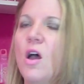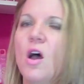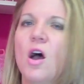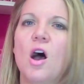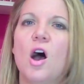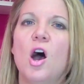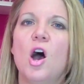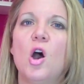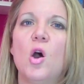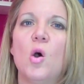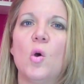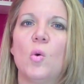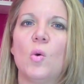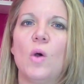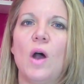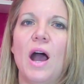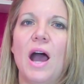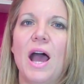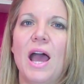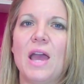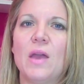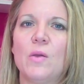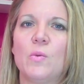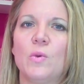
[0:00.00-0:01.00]
Oh,
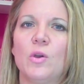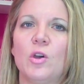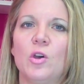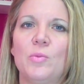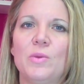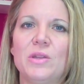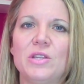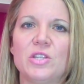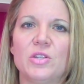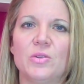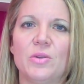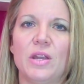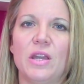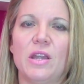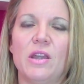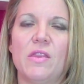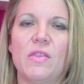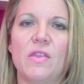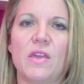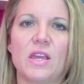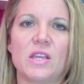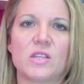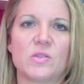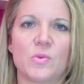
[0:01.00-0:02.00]
I will be doing
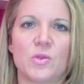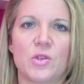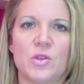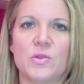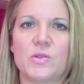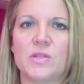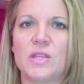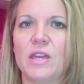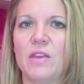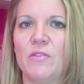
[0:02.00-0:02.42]
things where you say,